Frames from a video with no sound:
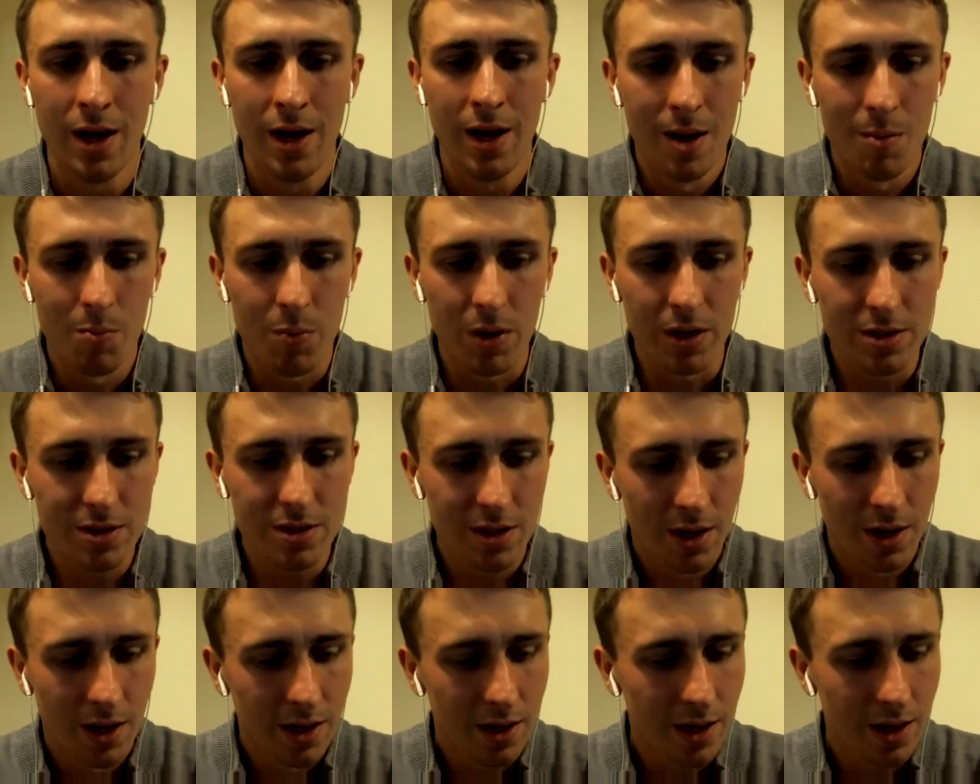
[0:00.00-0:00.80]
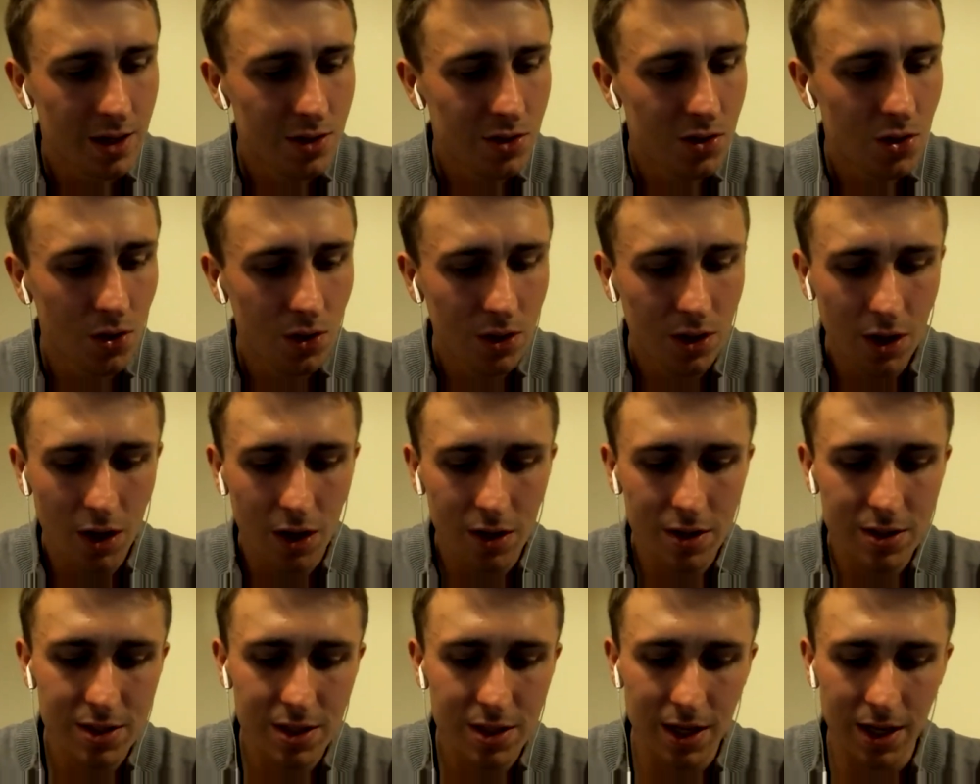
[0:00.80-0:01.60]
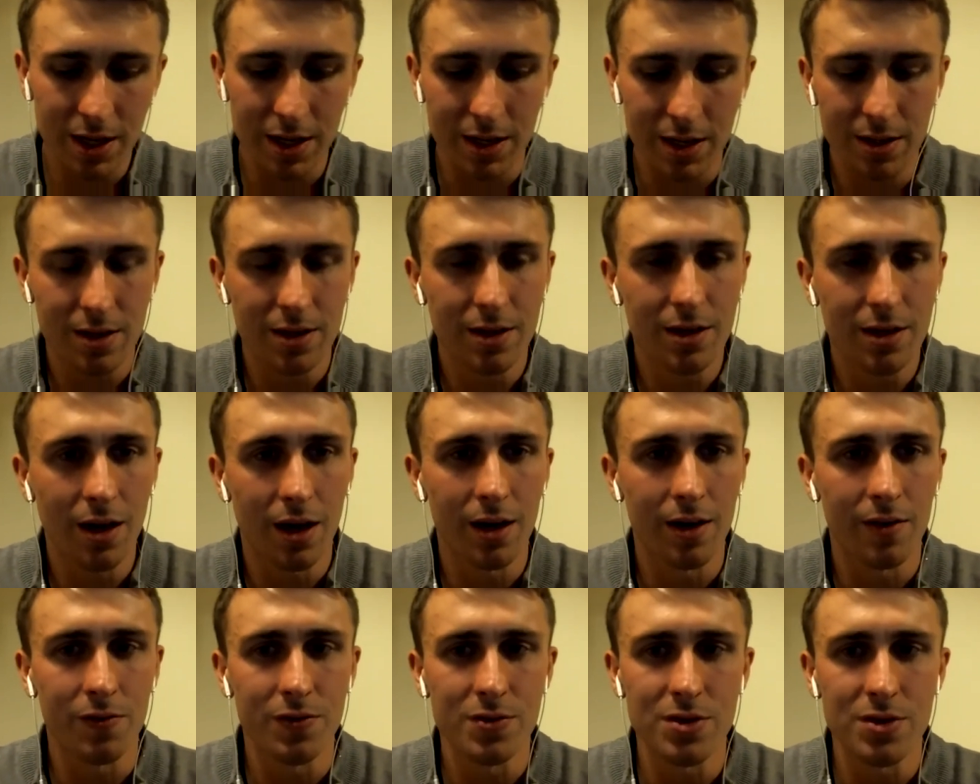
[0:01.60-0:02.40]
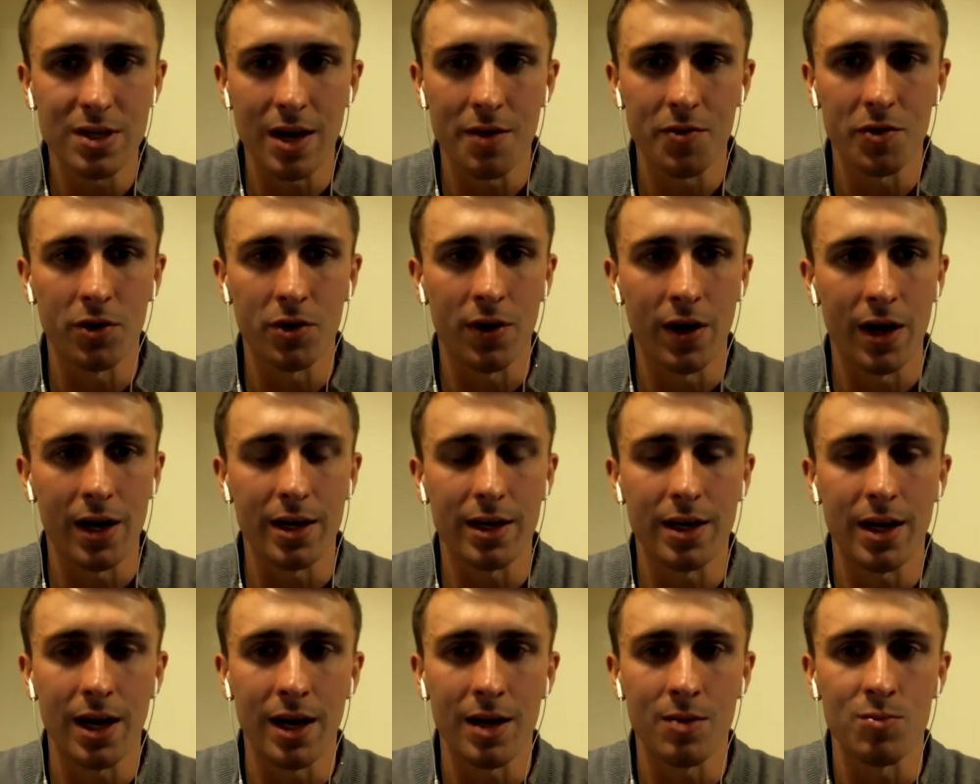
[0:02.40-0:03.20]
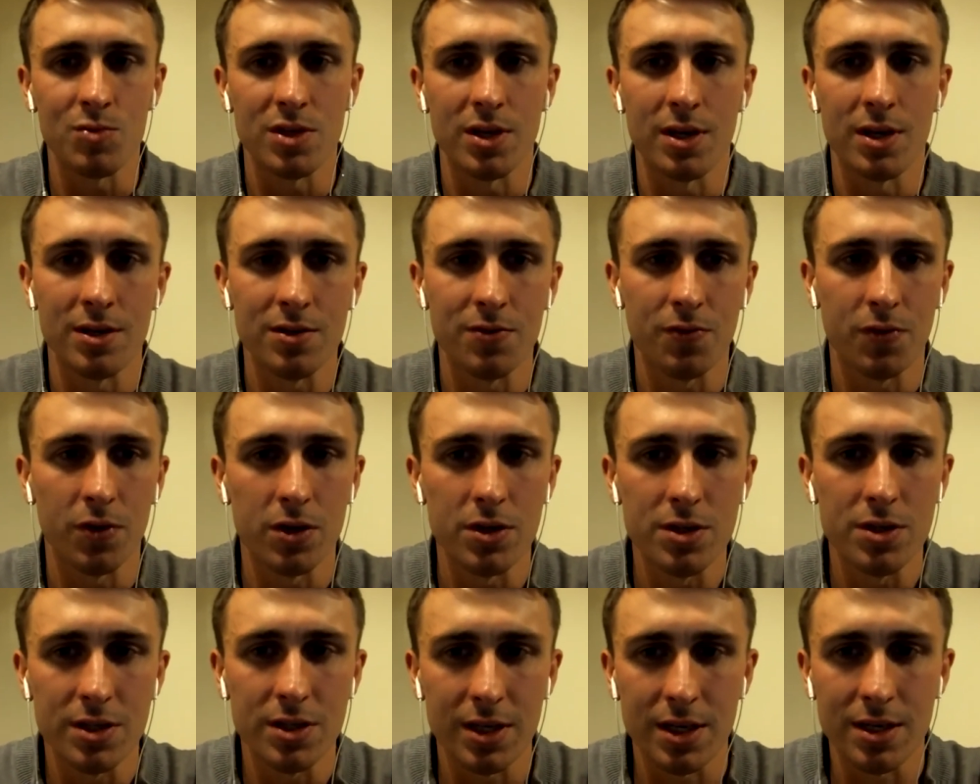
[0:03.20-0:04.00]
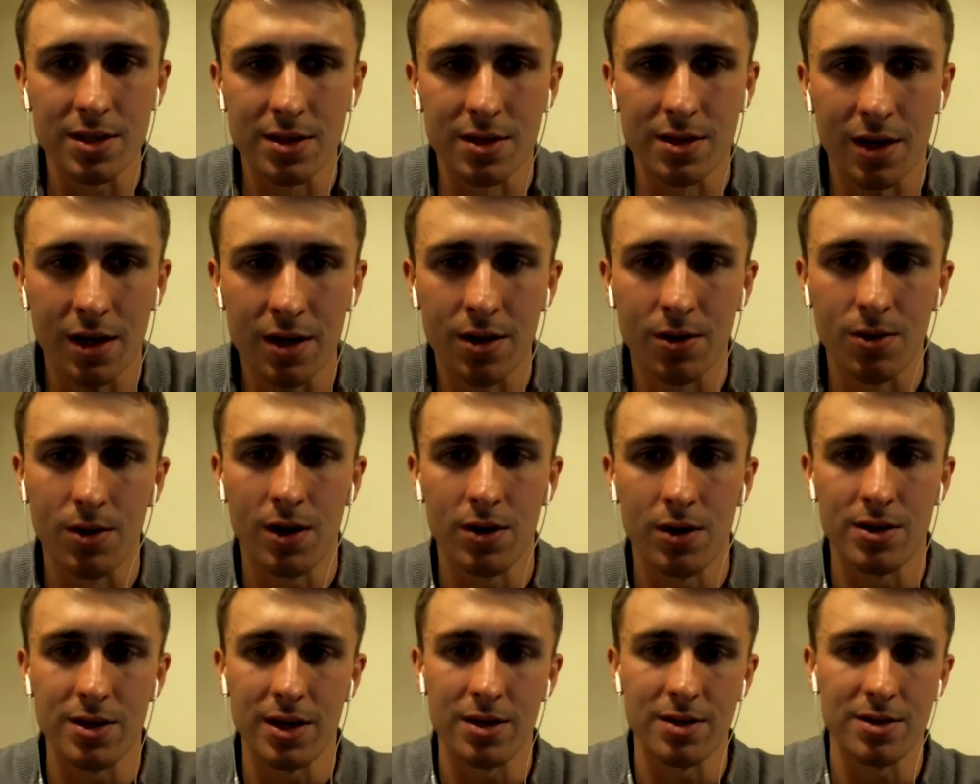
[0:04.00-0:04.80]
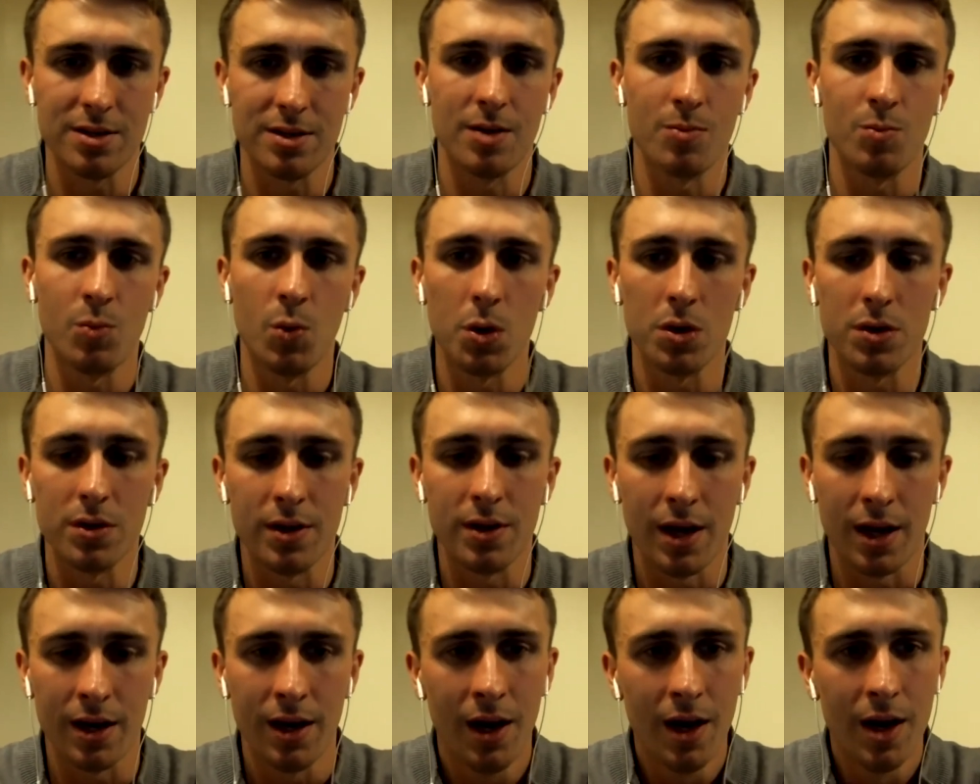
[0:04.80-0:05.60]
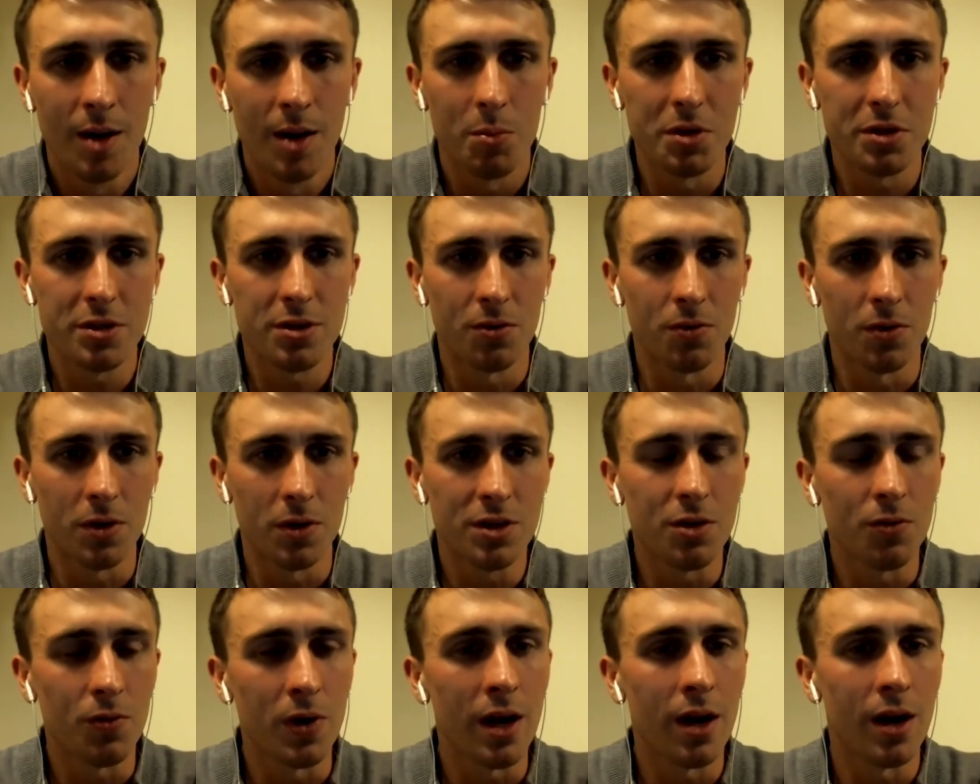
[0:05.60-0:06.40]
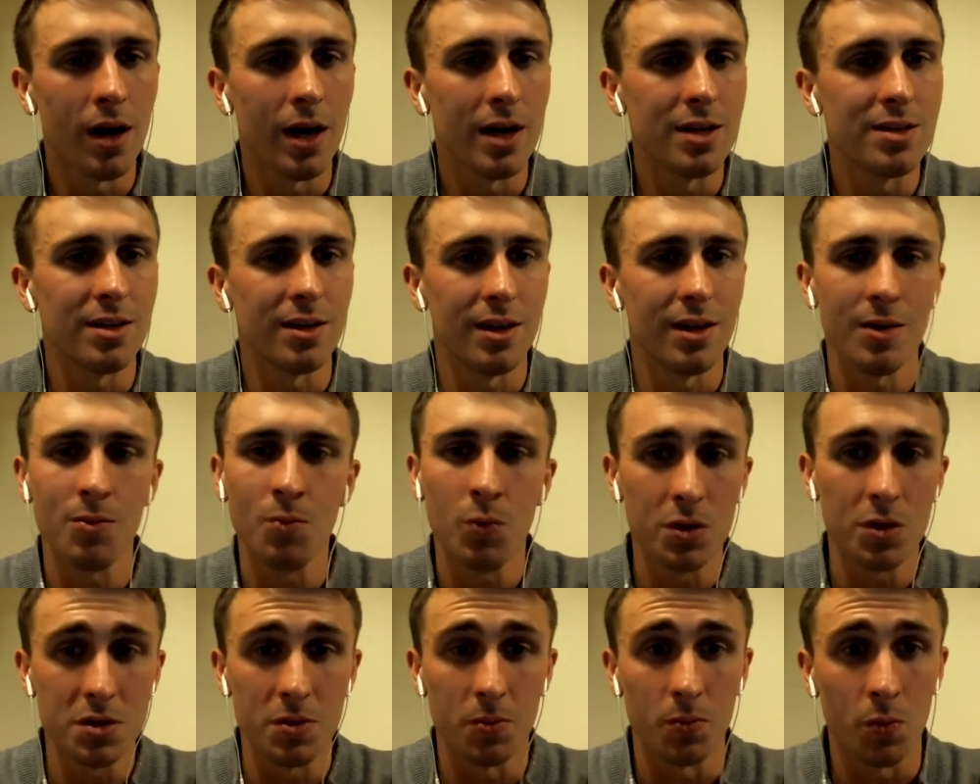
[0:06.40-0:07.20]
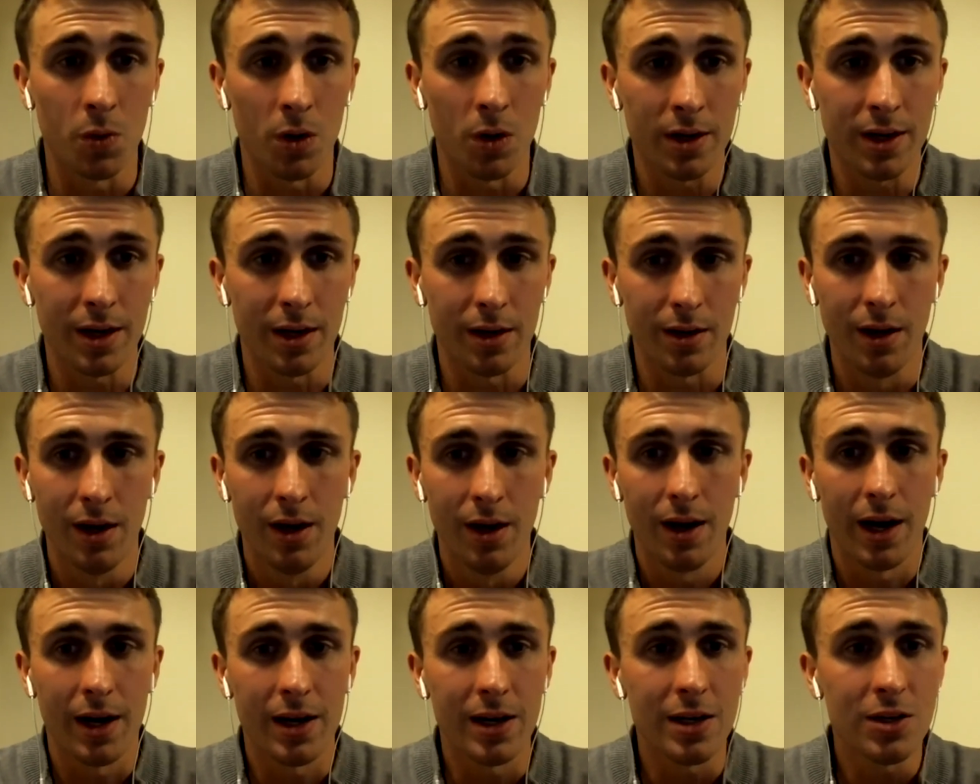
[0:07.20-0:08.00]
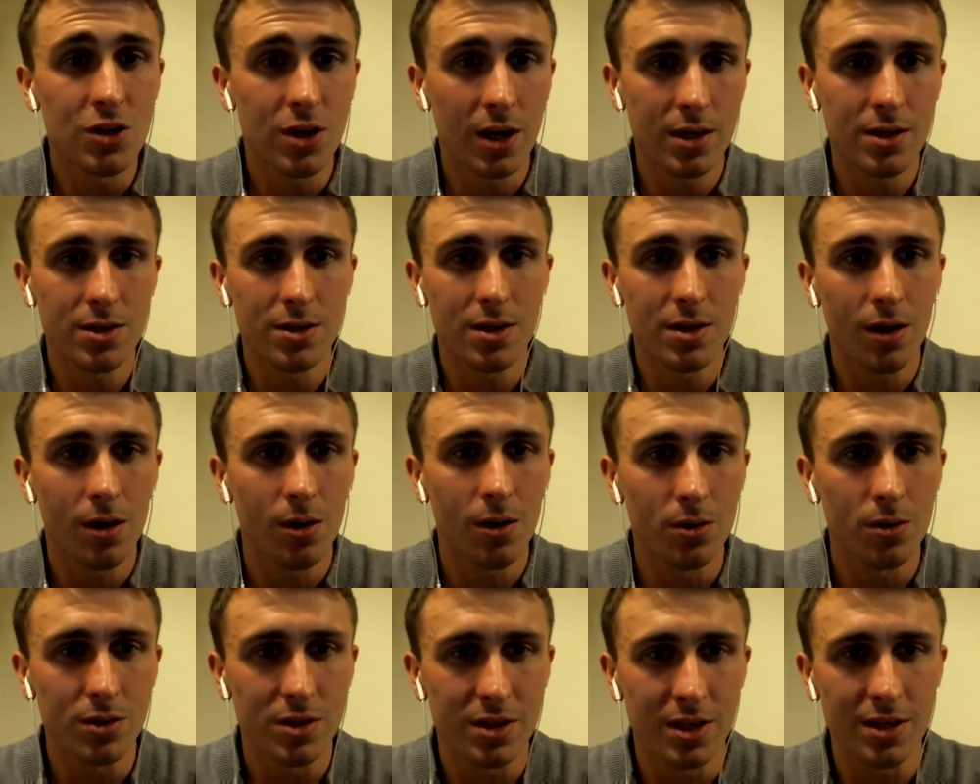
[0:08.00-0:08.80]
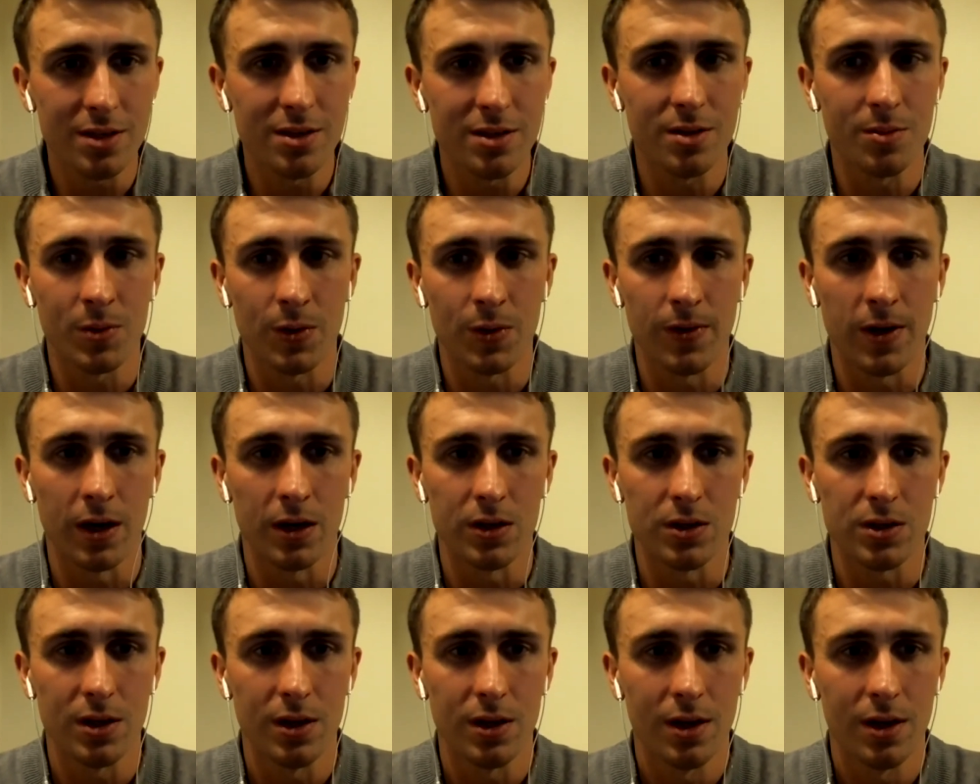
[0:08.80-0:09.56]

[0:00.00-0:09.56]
But it took Conte kind of 7 or 8 games in his first season. I know Arteta's had more than that, but to realize that it wasn't working, and he changed the whole system around.